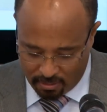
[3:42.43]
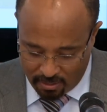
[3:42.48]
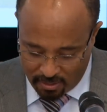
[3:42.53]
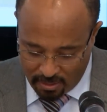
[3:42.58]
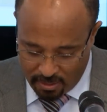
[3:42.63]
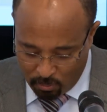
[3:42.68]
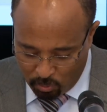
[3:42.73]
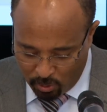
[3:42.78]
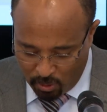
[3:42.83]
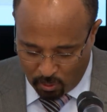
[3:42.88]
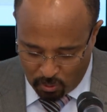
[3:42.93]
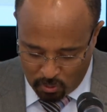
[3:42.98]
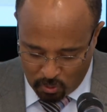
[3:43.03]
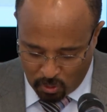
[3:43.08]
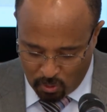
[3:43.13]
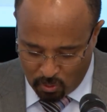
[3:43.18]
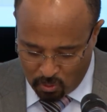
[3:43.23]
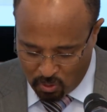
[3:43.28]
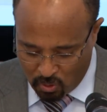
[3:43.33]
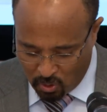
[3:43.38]
We also
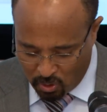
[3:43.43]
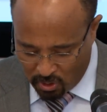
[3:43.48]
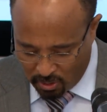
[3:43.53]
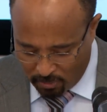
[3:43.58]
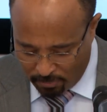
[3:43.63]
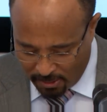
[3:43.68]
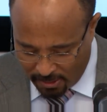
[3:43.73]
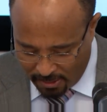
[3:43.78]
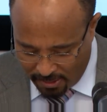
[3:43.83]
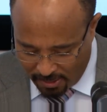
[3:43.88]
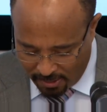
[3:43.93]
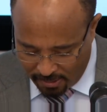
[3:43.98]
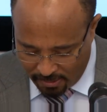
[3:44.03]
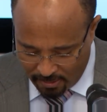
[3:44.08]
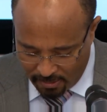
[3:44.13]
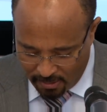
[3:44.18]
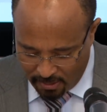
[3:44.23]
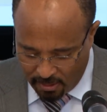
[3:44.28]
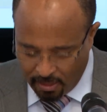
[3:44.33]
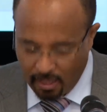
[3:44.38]
use social media,
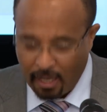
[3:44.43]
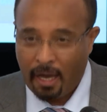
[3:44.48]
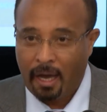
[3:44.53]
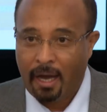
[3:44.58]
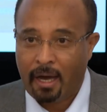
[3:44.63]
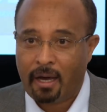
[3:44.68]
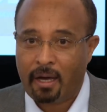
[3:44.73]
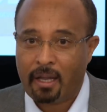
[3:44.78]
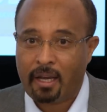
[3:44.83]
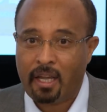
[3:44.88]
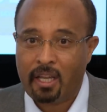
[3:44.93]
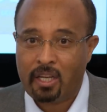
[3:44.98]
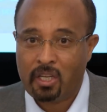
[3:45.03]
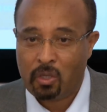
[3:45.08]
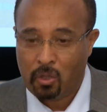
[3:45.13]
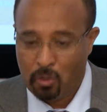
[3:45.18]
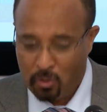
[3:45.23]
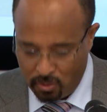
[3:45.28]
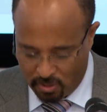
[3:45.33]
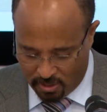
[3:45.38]

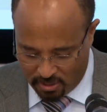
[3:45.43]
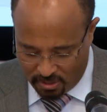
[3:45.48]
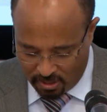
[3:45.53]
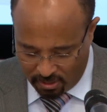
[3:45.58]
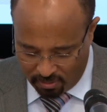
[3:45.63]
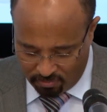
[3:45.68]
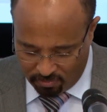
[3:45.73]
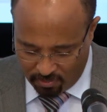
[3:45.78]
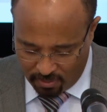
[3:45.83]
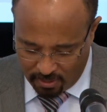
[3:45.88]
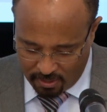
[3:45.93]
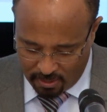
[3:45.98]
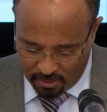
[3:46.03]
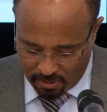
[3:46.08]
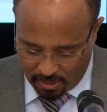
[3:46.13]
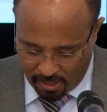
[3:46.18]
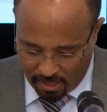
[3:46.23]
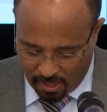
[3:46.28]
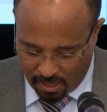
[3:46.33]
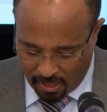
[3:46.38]
radio, TV,
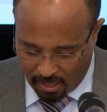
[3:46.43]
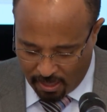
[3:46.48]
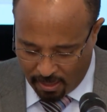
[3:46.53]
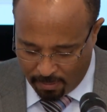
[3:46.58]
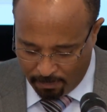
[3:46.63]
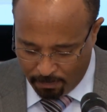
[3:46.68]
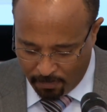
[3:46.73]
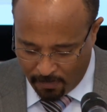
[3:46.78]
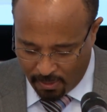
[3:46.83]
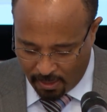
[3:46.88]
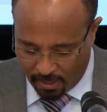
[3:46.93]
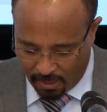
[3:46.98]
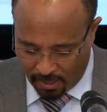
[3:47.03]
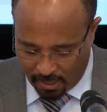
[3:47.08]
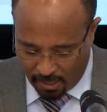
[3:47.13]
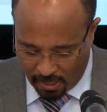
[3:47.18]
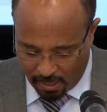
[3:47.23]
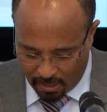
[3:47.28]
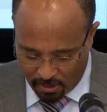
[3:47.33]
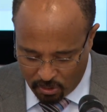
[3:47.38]

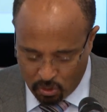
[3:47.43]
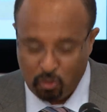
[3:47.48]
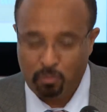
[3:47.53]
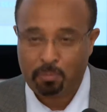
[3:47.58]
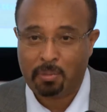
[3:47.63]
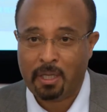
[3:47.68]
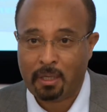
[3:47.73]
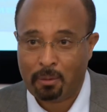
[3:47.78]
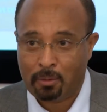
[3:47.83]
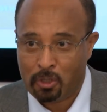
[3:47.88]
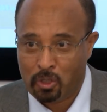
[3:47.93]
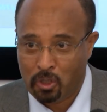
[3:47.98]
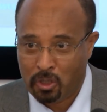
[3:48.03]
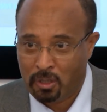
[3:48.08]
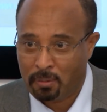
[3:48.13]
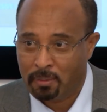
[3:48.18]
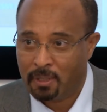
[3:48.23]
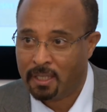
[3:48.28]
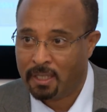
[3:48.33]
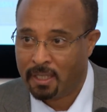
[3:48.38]
to be able to
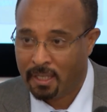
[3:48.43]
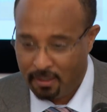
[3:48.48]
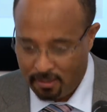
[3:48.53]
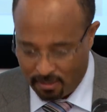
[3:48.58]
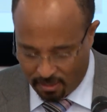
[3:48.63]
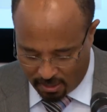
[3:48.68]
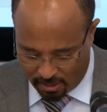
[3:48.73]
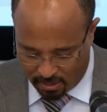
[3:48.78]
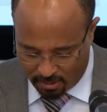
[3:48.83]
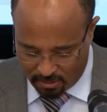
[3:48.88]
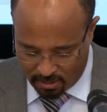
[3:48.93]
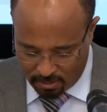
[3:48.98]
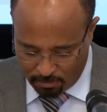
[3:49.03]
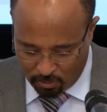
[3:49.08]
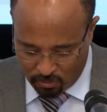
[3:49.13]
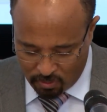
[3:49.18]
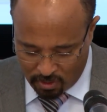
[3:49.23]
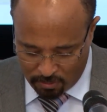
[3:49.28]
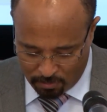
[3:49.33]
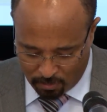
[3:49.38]
communicate some
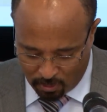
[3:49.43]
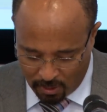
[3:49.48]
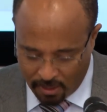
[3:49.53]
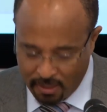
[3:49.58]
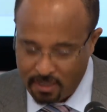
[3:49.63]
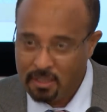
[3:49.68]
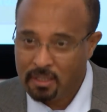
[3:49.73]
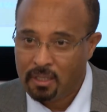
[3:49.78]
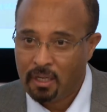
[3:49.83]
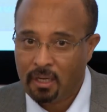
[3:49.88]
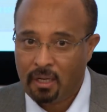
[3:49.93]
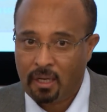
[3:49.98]
of these products.